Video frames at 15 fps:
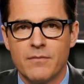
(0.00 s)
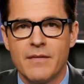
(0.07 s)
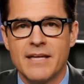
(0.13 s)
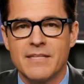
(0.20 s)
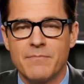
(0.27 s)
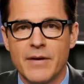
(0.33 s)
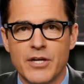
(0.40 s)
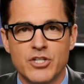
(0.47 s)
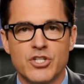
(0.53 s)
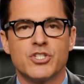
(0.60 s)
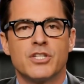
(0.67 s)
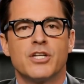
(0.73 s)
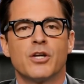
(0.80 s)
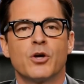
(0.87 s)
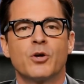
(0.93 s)
Its features
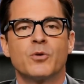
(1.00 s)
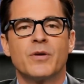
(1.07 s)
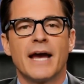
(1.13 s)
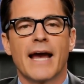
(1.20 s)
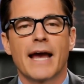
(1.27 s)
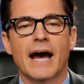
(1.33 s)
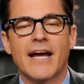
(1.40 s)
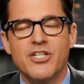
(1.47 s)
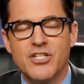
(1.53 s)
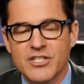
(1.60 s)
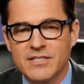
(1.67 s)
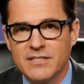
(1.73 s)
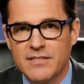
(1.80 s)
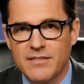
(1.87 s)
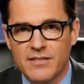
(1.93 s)
include
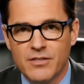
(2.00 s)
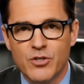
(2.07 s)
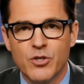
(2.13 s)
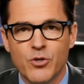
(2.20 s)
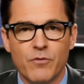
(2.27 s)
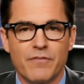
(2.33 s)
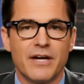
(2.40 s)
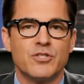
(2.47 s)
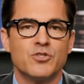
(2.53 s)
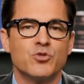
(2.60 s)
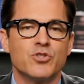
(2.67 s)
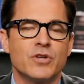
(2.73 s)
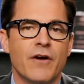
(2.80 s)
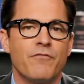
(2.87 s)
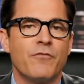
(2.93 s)
elections, universal
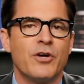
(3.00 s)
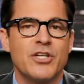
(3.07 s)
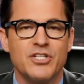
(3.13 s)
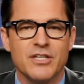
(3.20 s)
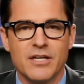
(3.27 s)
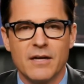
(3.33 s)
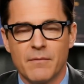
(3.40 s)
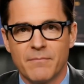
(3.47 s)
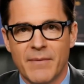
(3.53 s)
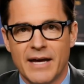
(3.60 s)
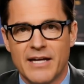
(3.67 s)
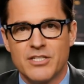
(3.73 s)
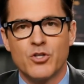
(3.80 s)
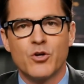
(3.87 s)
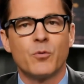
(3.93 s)
suffrage,
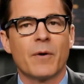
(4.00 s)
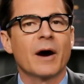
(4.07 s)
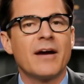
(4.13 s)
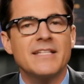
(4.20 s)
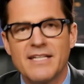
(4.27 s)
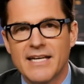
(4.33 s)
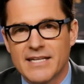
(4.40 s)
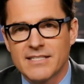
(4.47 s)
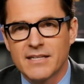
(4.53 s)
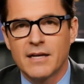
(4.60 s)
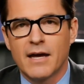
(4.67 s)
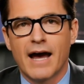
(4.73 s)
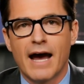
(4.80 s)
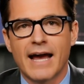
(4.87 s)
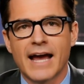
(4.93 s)
political parties,
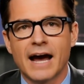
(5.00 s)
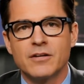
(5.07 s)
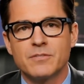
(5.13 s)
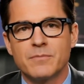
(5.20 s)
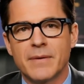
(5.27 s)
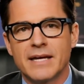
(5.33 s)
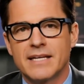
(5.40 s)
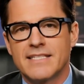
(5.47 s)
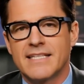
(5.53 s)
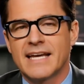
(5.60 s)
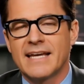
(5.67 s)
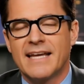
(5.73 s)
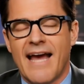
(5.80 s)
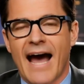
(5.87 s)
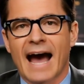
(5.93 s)

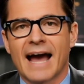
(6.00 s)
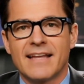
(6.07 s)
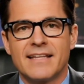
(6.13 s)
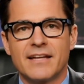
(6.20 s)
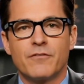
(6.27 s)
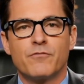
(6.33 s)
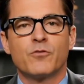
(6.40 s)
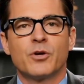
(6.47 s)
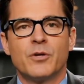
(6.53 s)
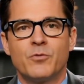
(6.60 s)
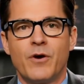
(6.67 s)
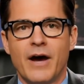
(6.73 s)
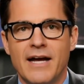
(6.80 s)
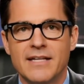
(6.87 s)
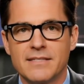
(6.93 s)
accountability, and a free
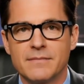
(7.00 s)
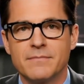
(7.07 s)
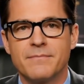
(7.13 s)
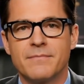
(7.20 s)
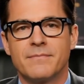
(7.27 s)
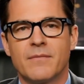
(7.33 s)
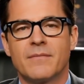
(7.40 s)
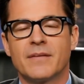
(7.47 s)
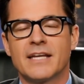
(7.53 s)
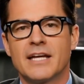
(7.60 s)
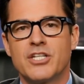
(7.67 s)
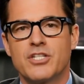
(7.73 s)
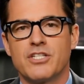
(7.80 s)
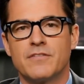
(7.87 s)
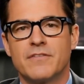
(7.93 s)
press.
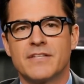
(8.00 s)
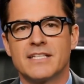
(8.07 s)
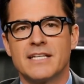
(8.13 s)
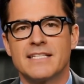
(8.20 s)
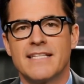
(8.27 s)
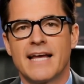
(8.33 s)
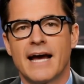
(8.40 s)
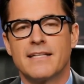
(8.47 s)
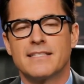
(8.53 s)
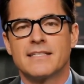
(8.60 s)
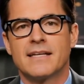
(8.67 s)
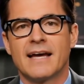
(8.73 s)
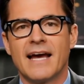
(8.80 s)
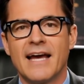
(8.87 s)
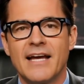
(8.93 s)
Conditions for success
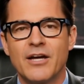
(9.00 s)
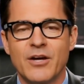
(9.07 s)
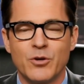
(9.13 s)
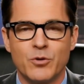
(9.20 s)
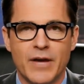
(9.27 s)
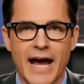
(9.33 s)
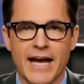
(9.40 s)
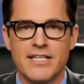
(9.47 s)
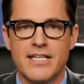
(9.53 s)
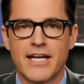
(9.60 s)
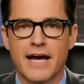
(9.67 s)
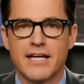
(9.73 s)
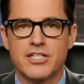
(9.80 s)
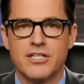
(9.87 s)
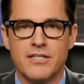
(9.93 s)
include
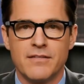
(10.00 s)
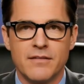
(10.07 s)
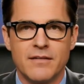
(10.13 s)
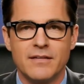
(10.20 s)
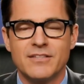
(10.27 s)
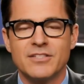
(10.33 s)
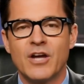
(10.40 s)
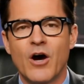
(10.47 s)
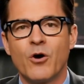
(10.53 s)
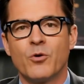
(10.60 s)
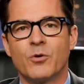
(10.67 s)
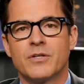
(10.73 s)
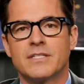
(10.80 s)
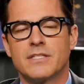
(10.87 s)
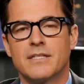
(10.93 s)
education,
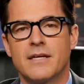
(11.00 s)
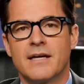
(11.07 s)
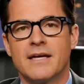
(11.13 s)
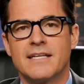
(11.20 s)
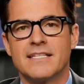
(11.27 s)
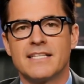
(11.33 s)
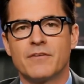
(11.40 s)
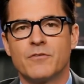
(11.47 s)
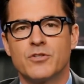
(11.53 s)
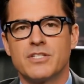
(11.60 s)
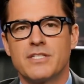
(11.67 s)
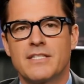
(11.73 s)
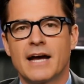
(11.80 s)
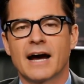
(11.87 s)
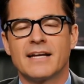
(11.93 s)
tolerance, civil
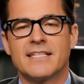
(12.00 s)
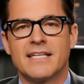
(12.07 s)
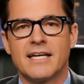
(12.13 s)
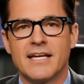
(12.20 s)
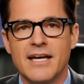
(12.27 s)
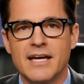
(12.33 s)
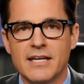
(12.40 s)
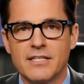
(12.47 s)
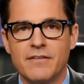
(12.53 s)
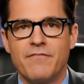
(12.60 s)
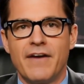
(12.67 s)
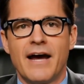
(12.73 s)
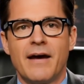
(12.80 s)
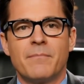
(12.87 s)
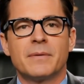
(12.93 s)
society,
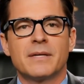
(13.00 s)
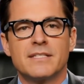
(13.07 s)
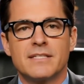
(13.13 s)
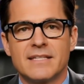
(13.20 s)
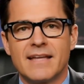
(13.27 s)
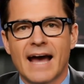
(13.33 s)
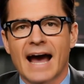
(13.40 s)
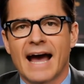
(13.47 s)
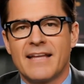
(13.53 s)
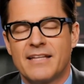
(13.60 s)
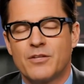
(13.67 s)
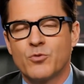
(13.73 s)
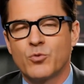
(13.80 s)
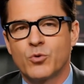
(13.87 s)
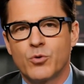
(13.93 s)
development, and
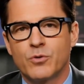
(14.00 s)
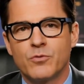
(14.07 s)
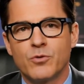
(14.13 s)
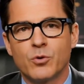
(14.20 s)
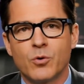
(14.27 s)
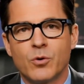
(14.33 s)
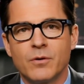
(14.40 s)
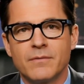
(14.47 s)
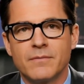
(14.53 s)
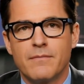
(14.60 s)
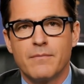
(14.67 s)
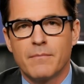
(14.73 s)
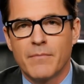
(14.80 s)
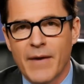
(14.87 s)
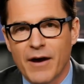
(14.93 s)
the rule of law.
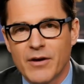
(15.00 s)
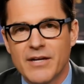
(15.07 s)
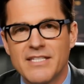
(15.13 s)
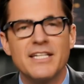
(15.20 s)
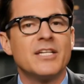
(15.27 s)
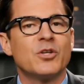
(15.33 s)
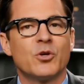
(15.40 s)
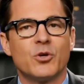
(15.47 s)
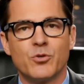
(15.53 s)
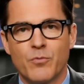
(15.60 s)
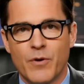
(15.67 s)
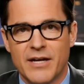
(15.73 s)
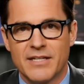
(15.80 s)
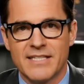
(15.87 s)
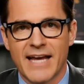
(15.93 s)
Merits include
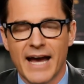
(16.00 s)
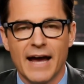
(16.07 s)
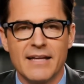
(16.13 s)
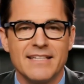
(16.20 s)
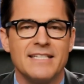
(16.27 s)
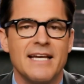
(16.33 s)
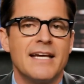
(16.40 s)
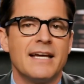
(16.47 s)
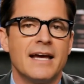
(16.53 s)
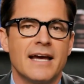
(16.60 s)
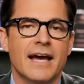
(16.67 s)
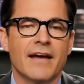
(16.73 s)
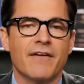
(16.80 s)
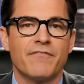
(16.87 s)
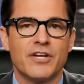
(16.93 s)
practicality,
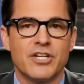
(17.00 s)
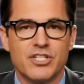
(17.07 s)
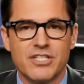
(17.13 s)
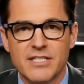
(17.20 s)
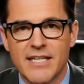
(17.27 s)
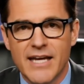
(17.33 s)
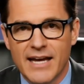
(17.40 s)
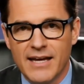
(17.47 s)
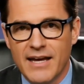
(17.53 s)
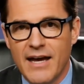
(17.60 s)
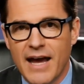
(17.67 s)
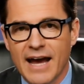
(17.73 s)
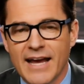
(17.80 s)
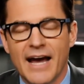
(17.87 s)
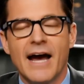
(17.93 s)
efficiency,
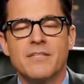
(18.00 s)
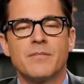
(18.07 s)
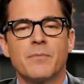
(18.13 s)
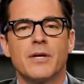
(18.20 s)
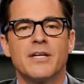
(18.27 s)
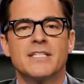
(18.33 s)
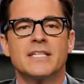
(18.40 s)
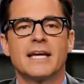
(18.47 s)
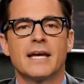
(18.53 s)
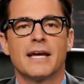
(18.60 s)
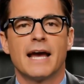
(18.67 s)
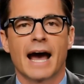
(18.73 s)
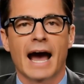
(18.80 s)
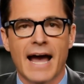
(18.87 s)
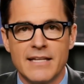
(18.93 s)
accountability,
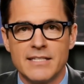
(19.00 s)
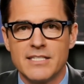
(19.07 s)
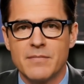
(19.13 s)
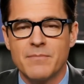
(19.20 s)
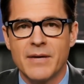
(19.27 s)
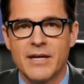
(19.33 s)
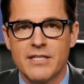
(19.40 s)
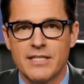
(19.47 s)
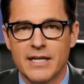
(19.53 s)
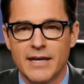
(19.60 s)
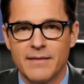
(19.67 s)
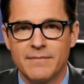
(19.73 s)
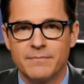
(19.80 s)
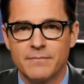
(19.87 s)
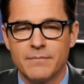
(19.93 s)
and
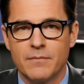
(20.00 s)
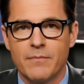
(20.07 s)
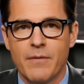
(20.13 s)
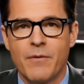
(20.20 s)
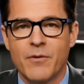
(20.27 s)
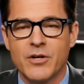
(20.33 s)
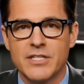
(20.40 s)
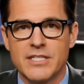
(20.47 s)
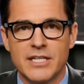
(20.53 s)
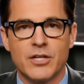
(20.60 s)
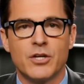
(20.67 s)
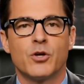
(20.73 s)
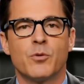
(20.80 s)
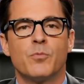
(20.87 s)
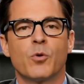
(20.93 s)
stability. Demerits
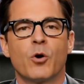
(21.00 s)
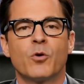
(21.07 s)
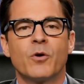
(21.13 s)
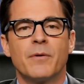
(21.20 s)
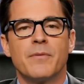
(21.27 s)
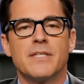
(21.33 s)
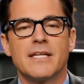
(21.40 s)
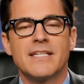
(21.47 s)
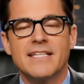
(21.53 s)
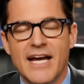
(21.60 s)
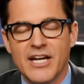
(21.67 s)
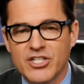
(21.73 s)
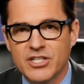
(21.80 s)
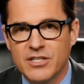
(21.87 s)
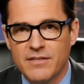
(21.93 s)
include poor
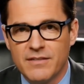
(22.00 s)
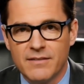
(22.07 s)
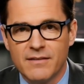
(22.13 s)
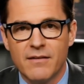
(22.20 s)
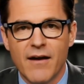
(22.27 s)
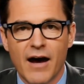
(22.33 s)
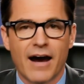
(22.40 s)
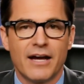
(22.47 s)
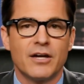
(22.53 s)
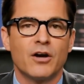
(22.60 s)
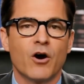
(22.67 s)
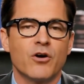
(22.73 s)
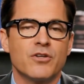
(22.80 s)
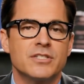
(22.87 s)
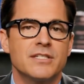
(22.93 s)
representation, high
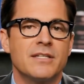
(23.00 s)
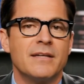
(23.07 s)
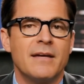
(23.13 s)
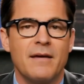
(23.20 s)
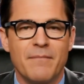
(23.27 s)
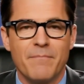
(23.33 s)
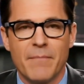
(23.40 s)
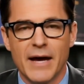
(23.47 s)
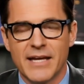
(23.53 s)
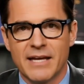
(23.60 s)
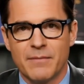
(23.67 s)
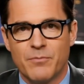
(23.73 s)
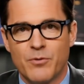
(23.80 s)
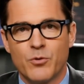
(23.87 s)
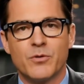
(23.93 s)
cost, money
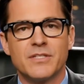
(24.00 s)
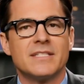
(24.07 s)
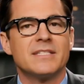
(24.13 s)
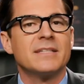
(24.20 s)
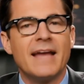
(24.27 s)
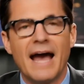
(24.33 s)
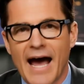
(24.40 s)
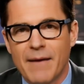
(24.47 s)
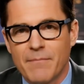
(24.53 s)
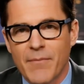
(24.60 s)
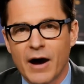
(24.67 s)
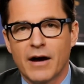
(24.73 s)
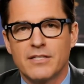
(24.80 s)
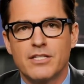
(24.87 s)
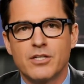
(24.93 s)
influence, and
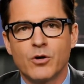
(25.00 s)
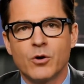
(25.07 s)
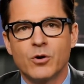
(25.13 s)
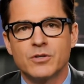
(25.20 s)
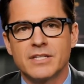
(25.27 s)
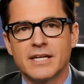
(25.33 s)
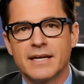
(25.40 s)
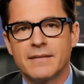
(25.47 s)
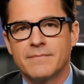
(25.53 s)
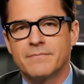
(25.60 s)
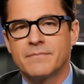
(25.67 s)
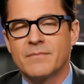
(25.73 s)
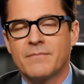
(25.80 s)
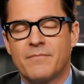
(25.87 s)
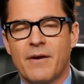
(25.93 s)
party loyalty.
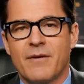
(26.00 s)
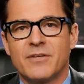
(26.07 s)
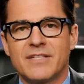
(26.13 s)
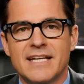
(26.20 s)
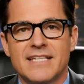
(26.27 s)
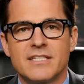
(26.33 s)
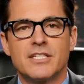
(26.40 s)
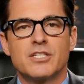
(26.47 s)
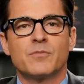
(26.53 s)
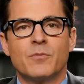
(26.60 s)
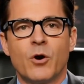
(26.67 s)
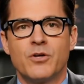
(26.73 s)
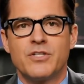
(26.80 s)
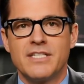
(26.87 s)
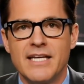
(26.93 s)
Representative
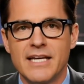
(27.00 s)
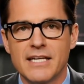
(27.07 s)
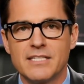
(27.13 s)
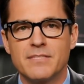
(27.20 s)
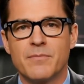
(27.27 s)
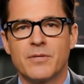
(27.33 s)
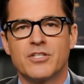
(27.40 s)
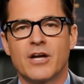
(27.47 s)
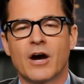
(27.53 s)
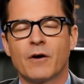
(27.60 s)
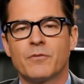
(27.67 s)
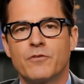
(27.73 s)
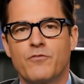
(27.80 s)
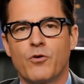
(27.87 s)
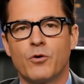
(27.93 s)
democracy is the most
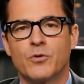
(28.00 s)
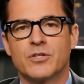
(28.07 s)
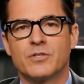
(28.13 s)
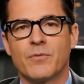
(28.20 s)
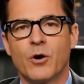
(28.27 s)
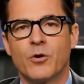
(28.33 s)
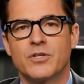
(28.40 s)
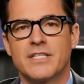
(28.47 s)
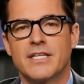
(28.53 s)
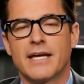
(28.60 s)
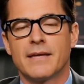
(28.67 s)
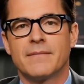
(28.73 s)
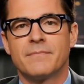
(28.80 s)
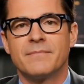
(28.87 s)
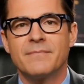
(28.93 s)
common form of
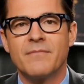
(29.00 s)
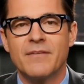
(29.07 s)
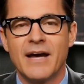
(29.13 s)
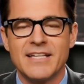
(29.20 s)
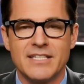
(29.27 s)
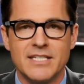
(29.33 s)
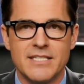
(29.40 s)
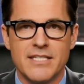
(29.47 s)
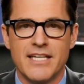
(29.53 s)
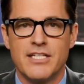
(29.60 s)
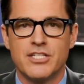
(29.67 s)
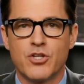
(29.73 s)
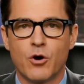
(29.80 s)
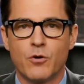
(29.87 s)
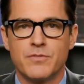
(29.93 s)
democracy. Practice
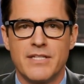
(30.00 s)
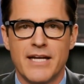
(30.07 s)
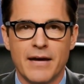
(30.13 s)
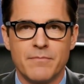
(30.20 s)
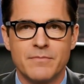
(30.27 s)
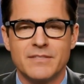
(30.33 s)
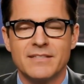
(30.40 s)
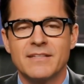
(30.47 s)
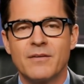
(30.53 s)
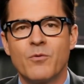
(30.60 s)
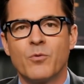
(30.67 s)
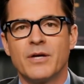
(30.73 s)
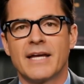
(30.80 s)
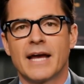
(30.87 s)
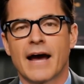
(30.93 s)
these concepts.
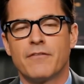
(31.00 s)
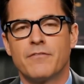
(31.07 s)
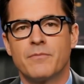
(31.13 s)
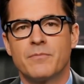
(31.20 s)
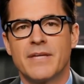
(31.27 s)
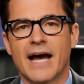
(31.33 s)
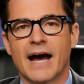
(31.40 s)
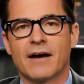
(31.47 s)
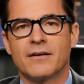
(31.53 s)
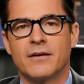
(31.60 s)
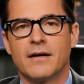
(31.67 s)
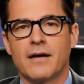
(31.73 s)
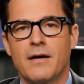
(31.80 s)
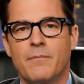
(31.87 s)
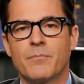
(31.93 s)
When you have them
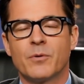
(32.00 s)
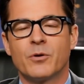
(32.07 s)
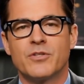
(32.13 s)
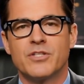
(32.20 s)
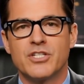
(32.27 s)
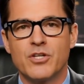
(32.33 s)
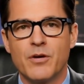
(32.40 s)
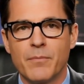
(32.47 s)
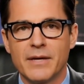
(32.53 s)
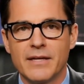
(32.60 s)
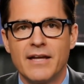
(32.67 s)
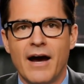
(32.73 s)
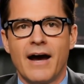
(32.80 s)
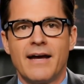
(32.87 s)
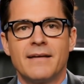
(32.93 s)
down, move to topic
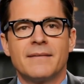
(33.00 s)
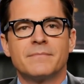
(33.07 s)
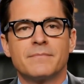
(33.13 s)
9.